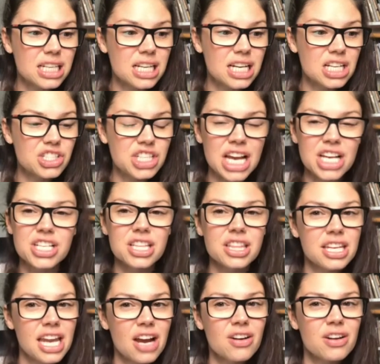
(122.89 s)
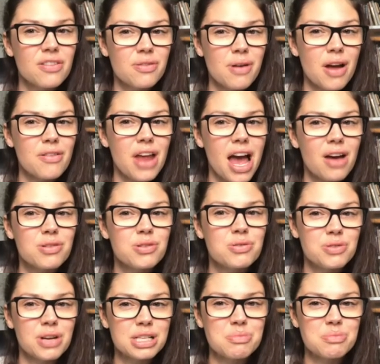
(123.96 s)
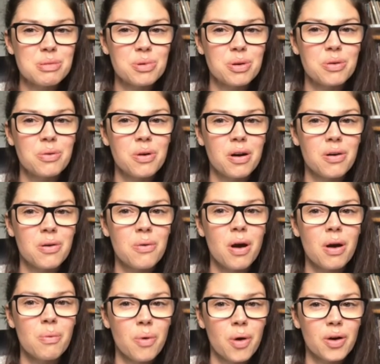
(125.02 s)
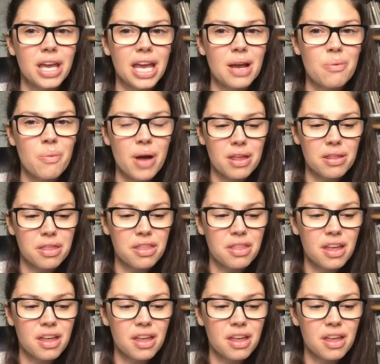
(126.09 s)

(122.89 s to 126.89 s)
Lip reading: changing the narrative around how you address people who are working with,